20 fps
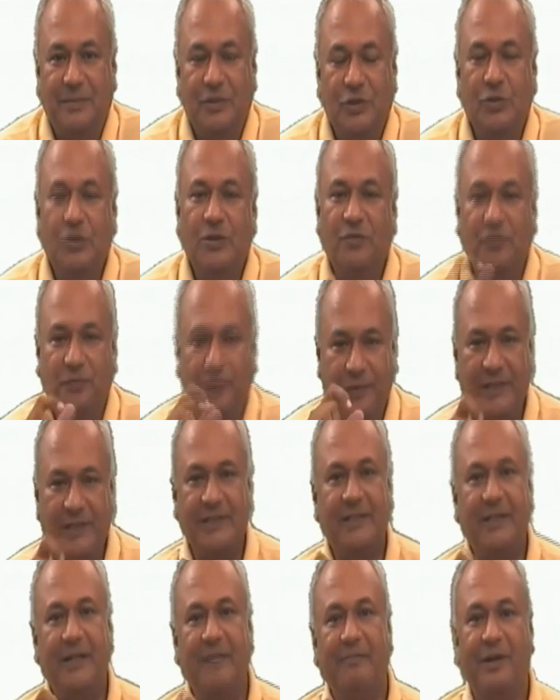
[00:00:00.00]
So the
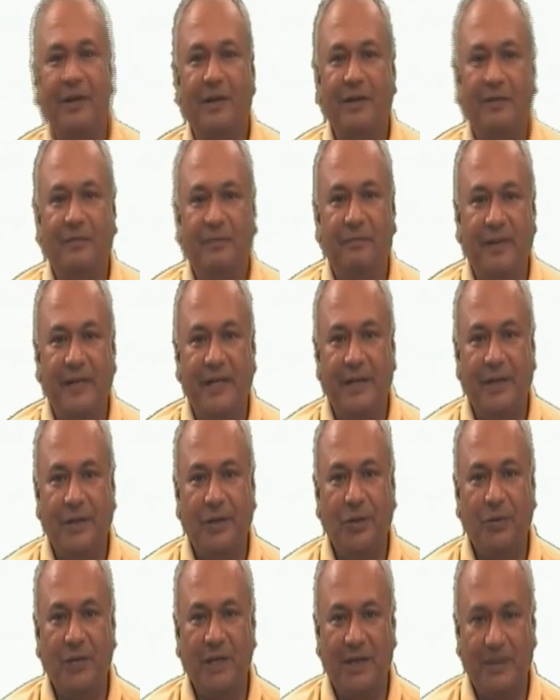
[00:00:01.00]
first level, where
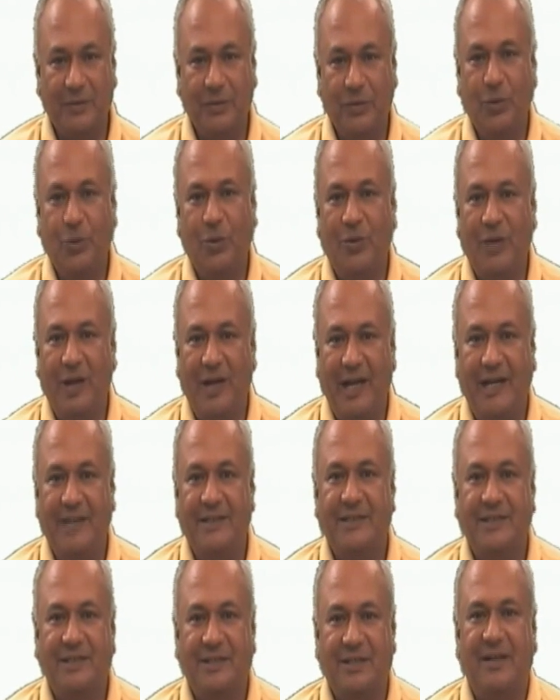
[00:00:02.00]
you can go
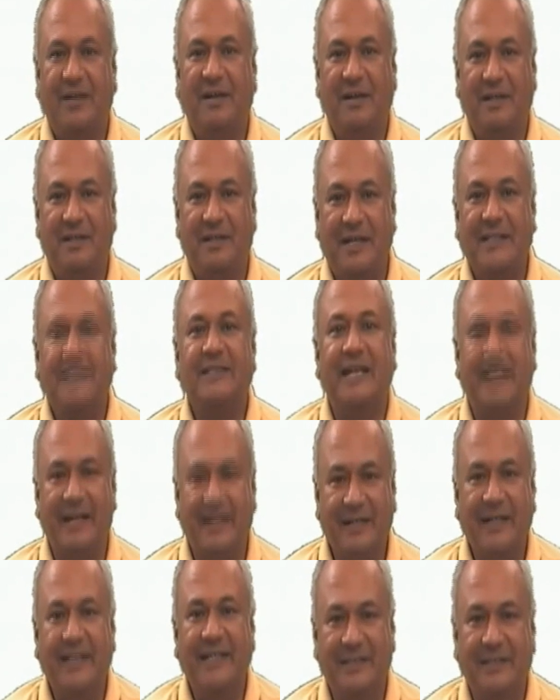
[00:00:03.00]
and start
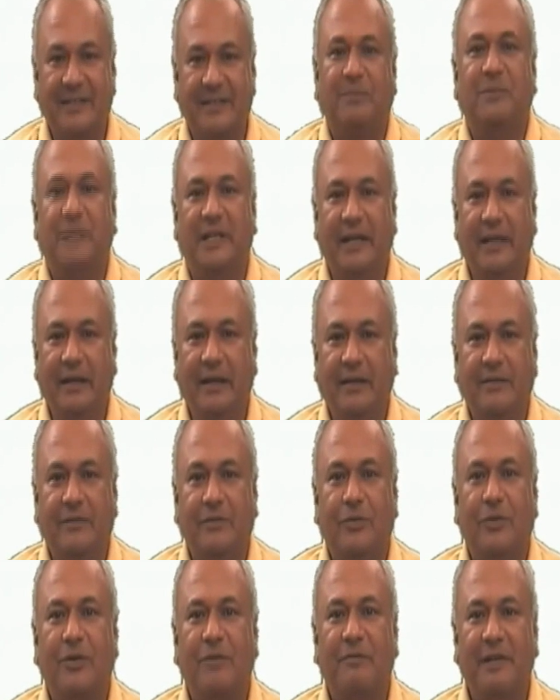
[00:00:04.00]
transacting
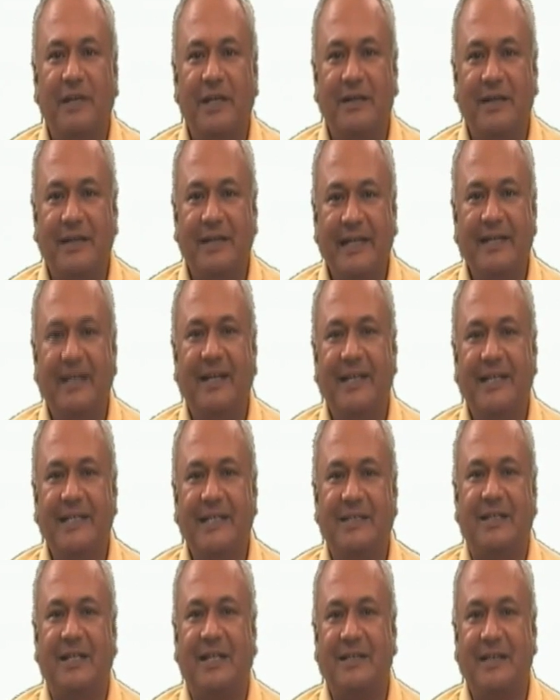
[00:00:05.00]
something, or where data
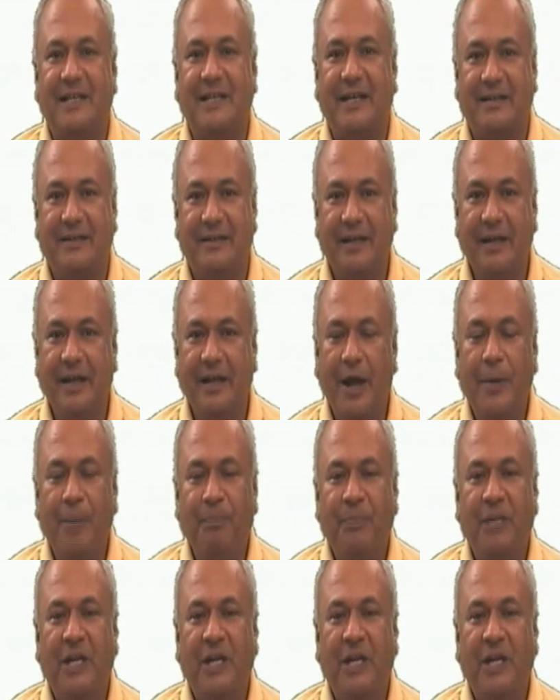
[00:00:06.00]
is transacted.